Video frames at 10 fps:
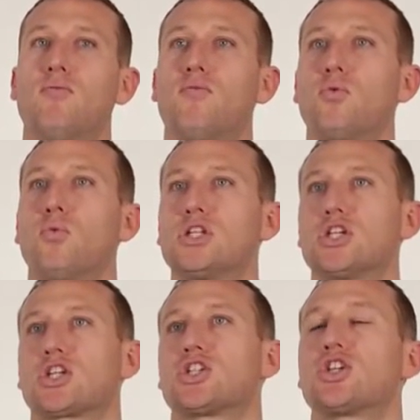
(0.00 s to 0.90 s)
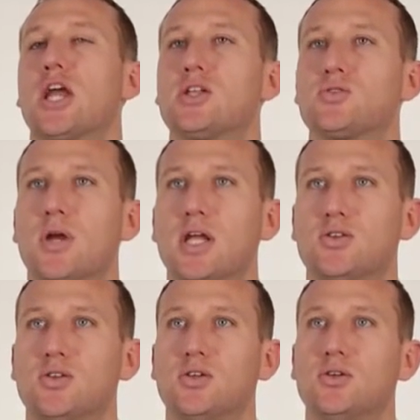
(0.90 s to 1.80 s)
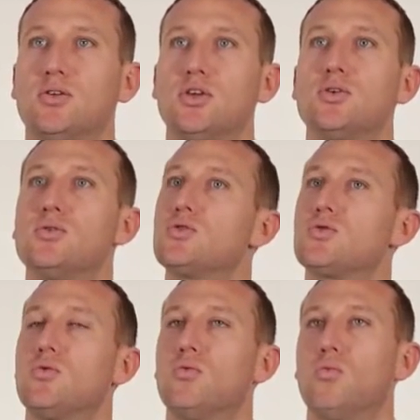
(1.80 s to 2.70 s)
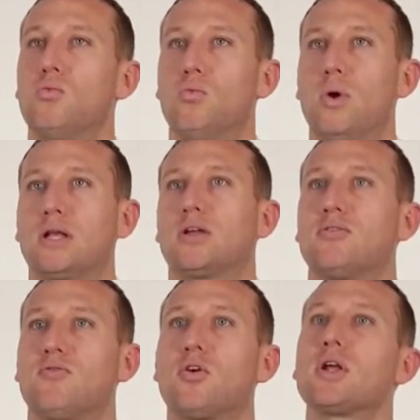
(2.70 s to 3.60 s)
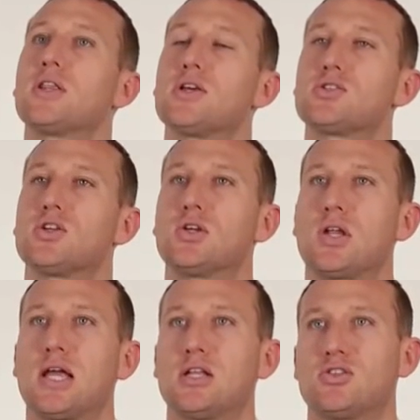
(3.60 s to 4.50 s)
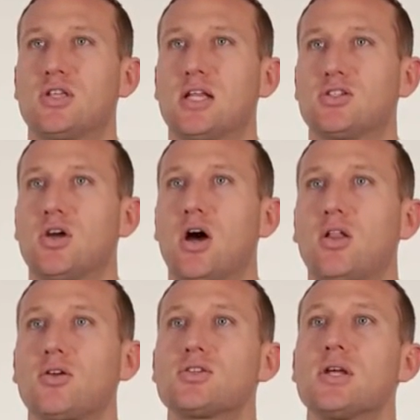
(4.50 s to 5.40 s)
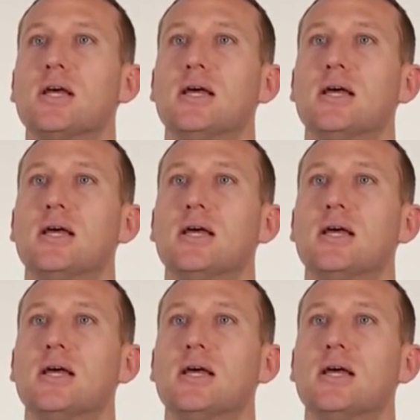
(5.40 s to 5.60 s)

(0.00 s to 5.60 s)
for which exchange rate to use when converting this to United States dollars.